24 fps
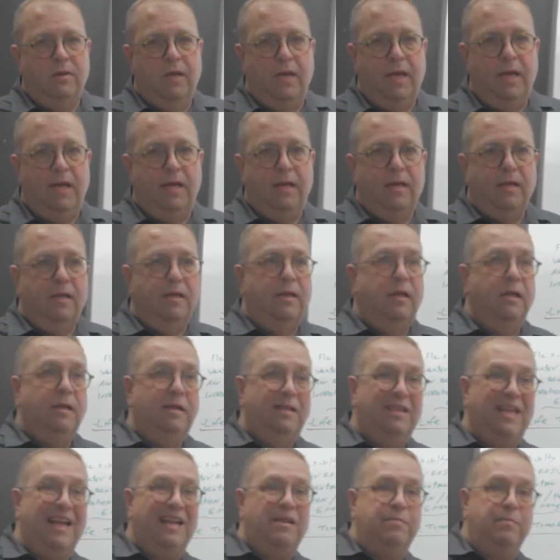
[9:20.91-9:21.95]
Okay,
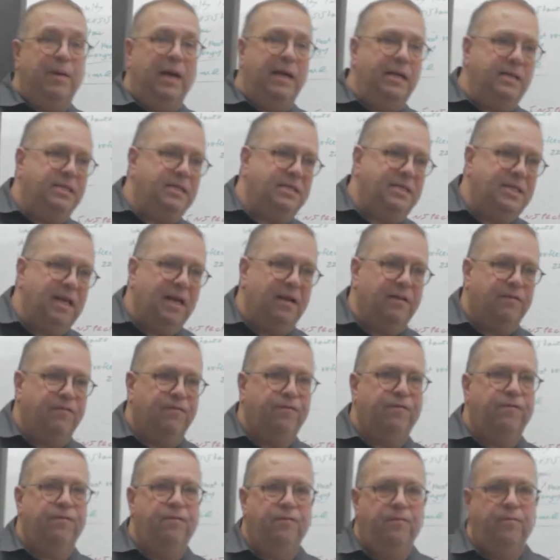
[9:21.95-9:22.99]
that by
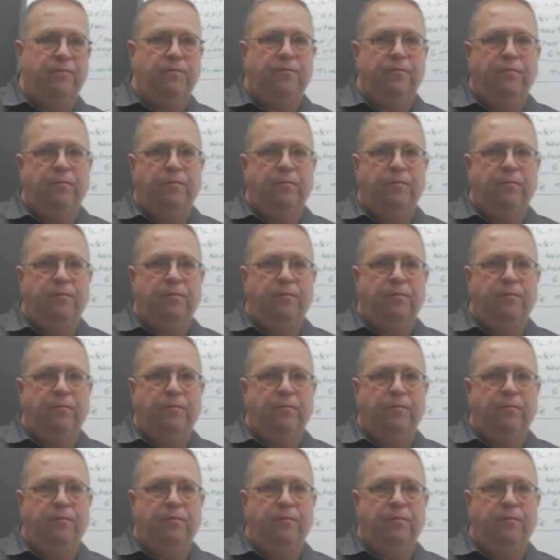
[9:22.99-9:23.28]
itself